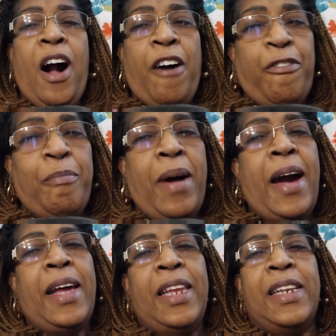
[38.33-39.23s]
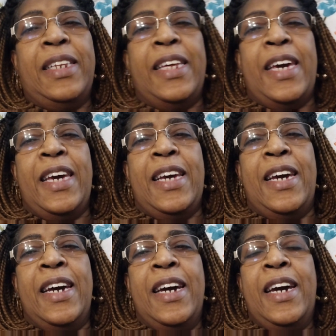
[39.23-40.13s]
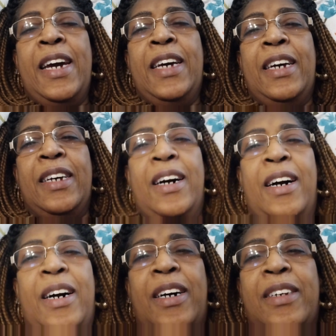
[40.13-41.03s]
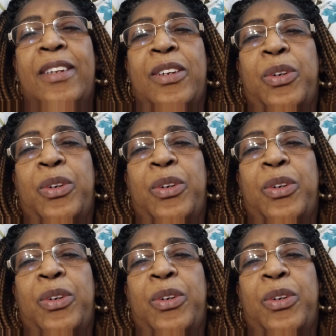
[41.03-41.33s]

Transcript: of my little day uh,